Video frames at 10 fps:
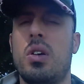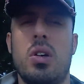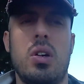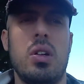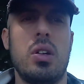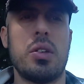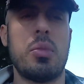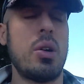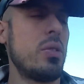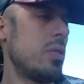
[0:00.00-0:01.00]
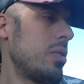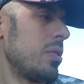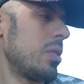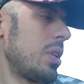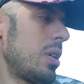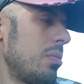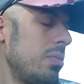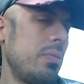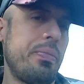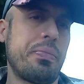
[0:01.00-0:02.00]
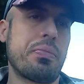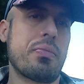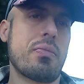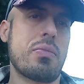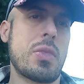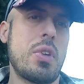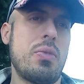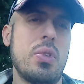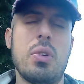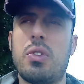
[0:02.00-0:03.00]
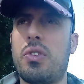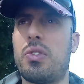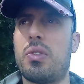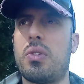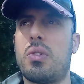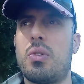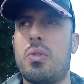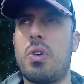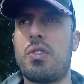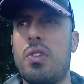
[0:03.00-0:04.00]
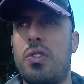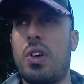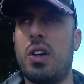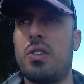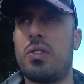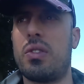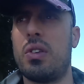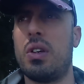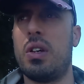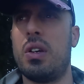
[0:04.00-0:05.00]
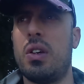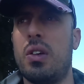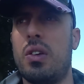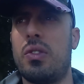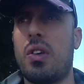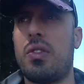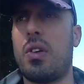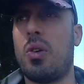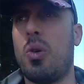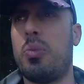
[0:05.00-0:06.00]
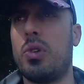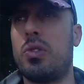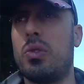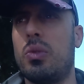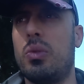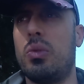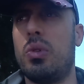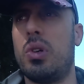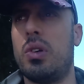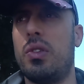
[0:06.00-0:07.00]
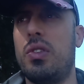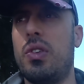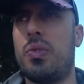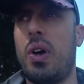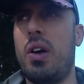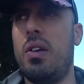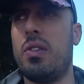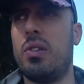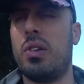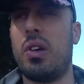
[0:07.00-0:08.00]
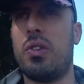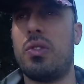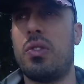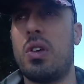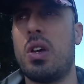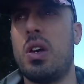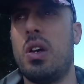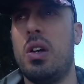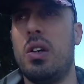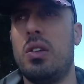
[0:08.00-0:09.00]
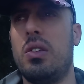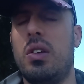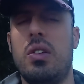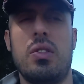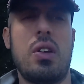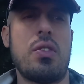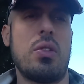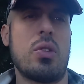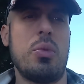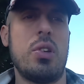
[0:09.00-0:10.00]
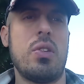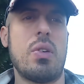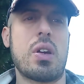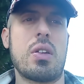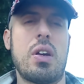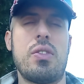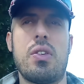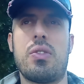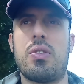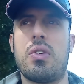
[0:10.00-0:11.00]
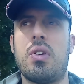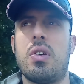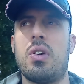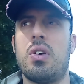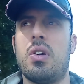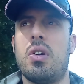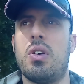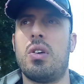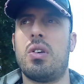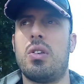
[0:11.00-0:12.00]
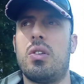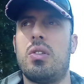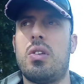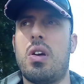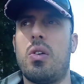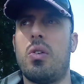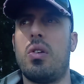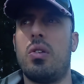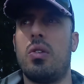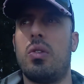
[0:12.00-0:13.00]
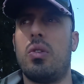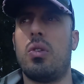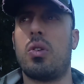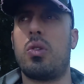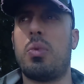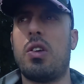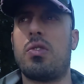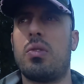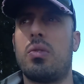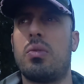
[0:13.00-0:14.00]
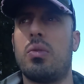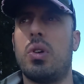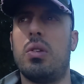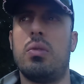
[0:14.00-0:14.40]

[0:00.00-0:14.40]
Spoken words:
a lot about. Um, if you notice, the Russian side says they're open to a ceasefire as long as the international community recognizes their occupation. Well,